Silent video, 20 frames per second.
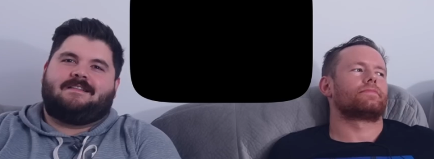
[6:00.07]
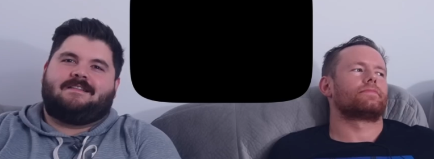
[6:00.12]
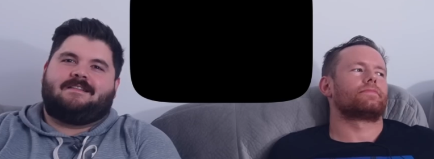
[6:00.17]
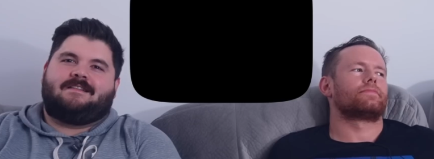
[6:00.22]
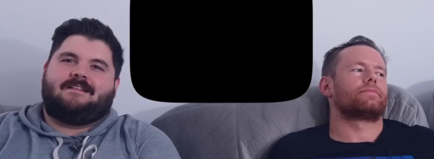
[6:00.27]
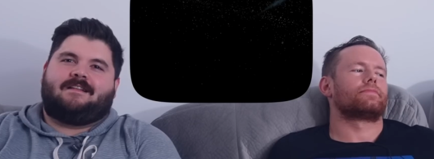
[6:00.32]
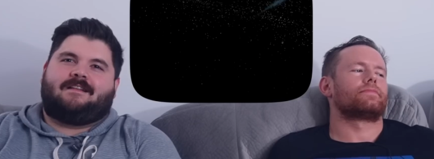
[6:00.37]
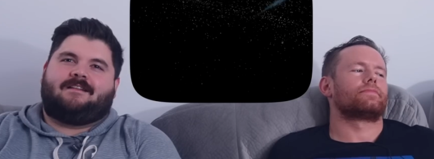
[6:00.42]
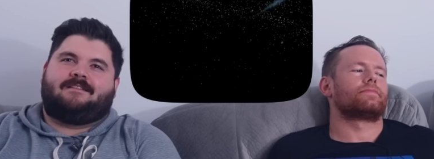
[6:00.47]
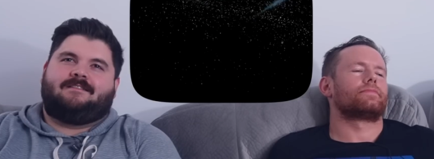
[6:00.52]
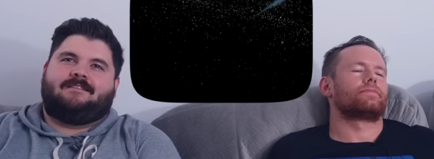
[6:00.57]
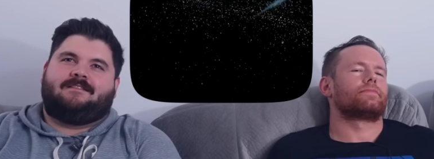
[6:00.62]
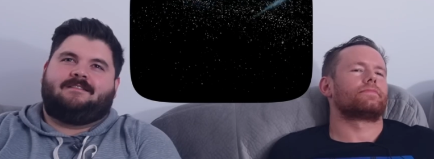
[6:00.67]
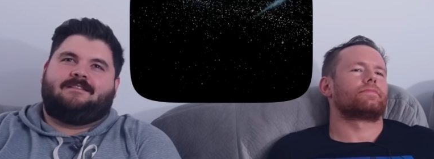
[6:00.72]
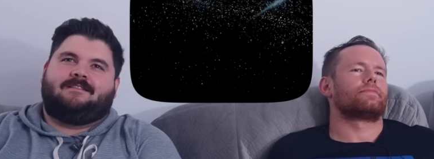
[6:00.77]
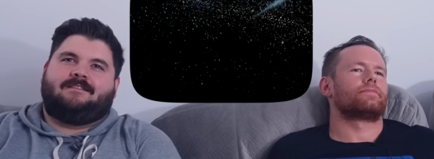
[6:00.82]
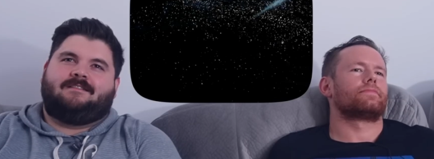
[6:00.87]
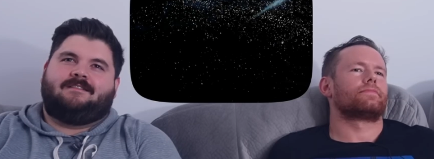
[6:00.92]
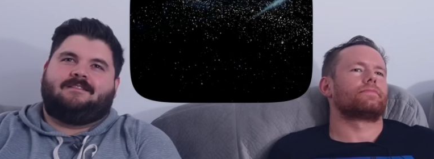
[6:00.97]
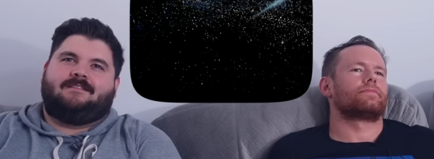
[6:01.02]

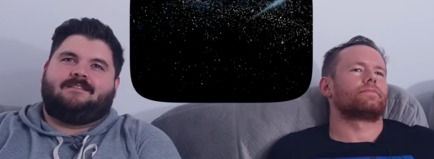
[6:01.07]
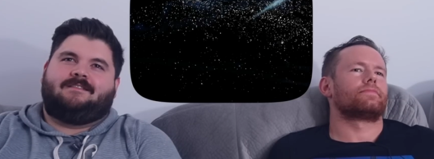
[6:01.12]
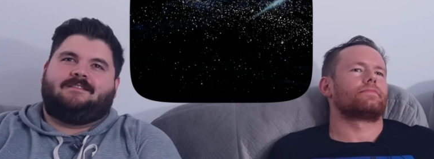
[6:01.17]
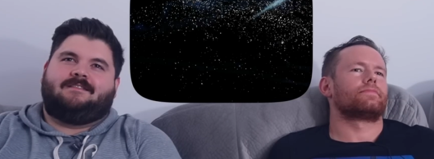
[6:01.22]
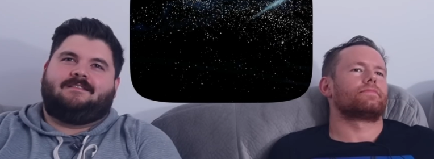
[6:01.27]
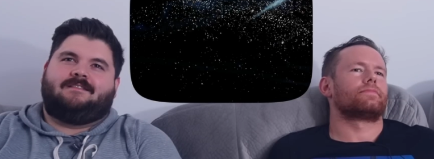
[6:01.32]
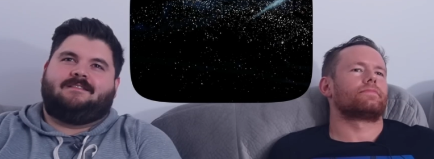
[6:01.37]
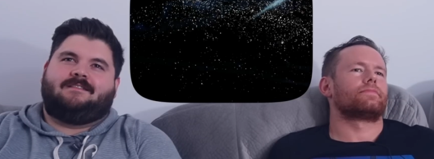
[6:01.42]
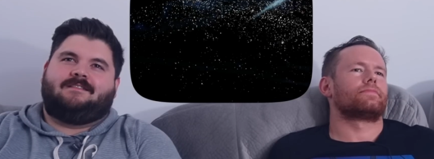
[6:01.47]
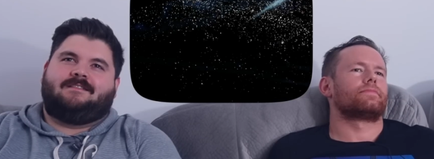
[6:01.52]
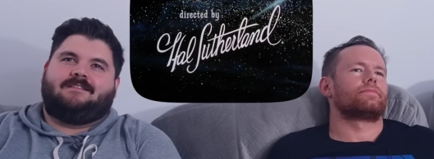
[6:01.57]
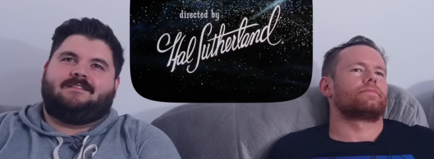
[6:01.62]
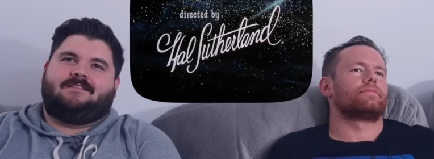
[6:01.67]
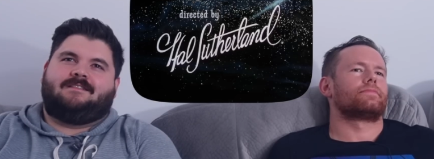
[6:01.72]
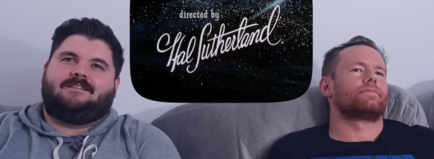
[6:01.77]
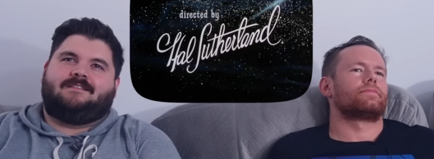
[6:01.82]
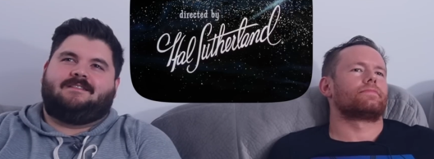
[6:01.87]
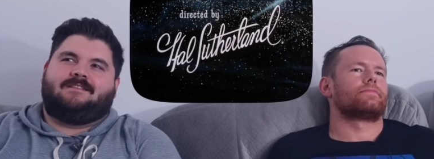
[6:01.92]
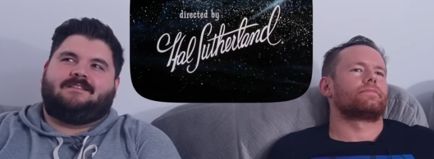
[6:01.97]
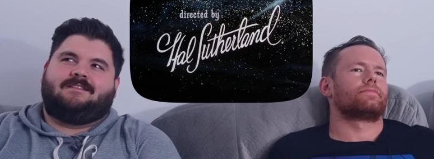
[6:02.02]

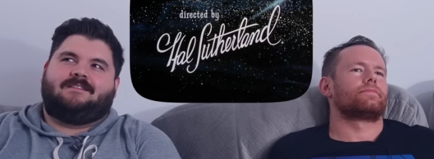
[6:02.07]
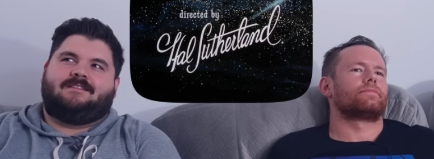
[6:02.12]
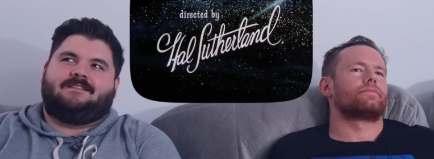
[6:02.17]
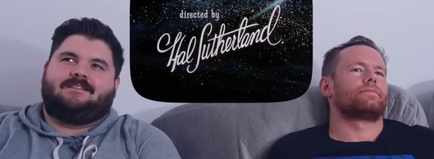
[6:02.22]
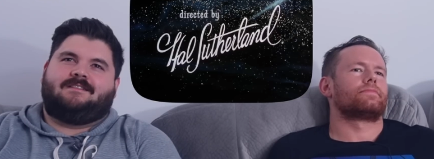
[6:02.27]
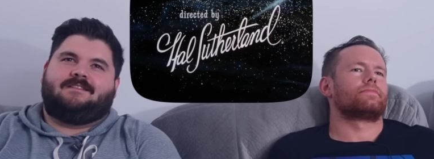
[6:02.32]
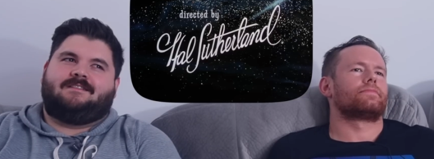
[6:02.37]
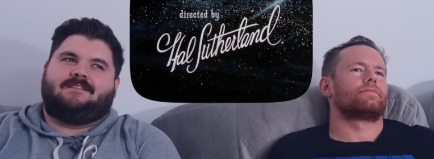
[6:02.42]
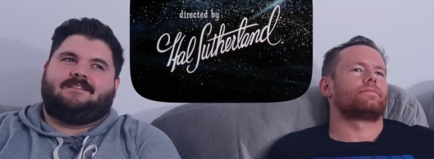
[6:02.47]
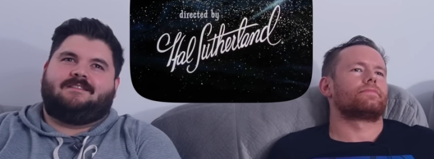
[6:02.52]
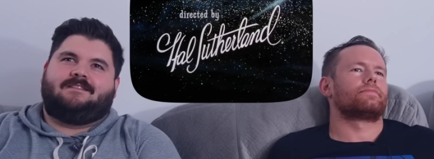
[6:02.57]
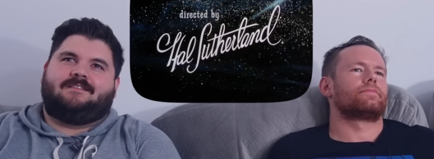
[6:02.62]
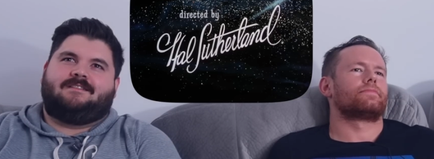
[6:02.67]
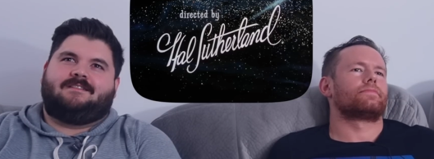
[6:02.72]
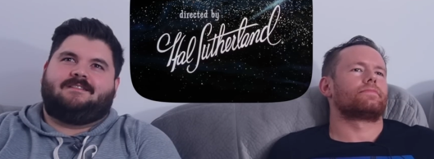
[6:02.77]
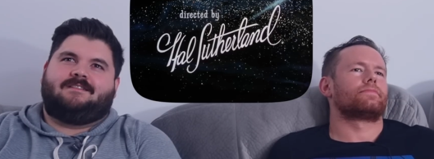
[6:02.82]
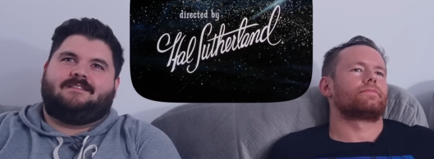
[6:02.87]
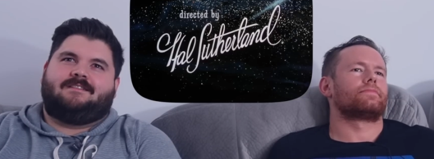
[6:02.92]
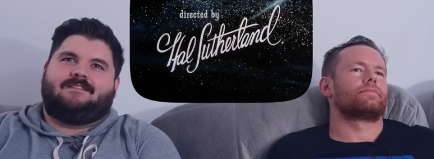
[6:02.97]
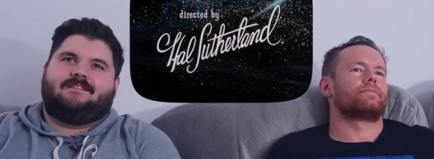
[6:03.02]

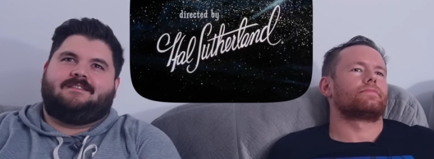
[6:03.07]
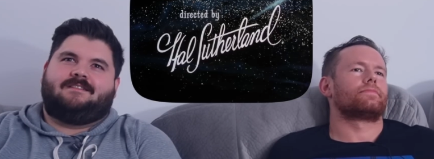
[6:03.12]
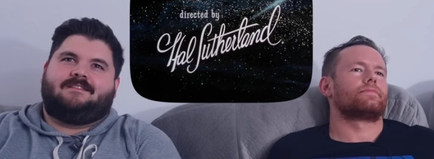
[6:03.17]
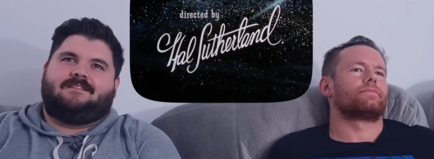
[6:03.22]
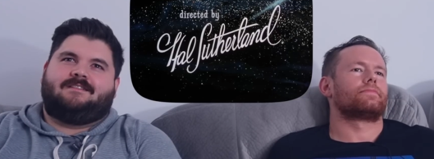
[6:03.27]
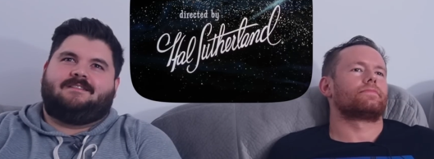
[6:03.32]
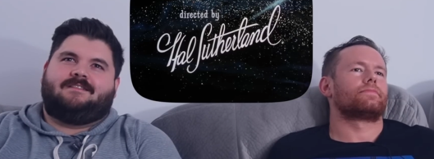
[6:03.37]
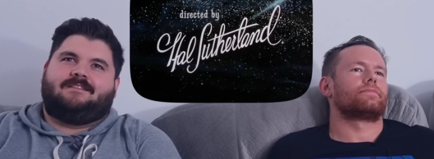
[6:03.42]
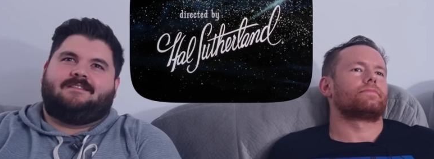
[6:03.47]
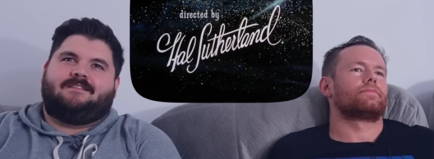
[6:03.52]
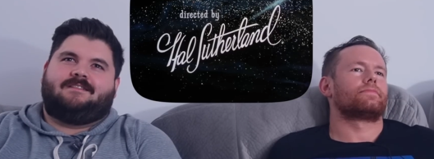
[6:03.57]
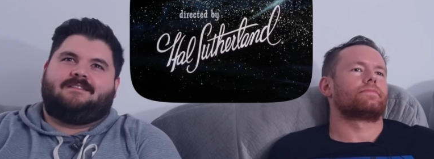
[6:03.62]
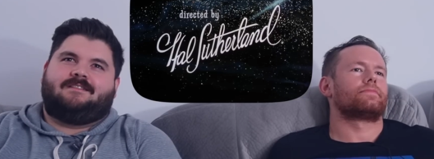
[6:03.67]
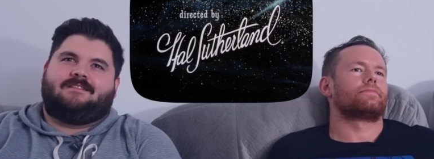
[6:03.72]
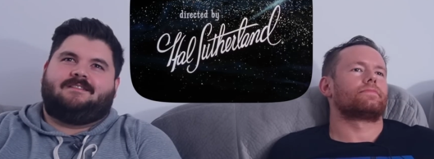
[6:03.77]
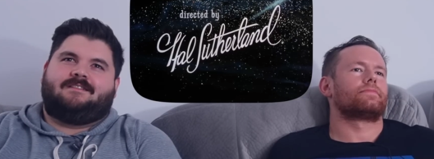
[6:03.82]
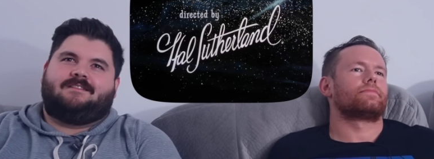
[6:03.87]
Nobody speaks.